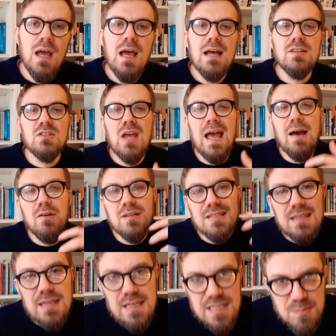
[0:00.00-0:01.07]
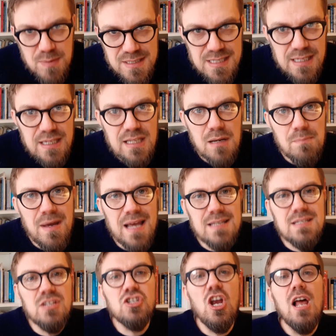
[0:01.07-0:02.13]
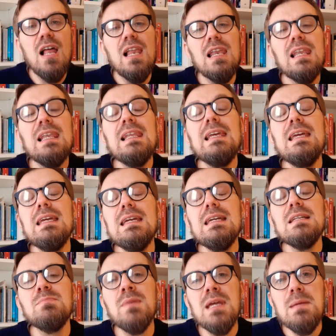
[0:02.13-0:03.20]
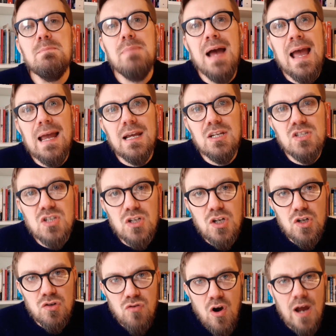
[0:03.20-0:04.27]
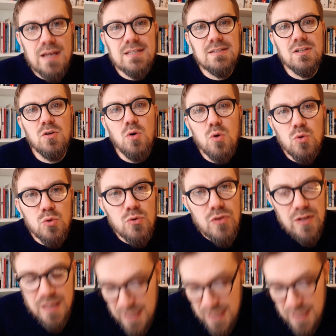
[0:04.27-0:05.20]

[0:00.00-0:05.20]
And so how does this particular passage lead me back to Christ and all that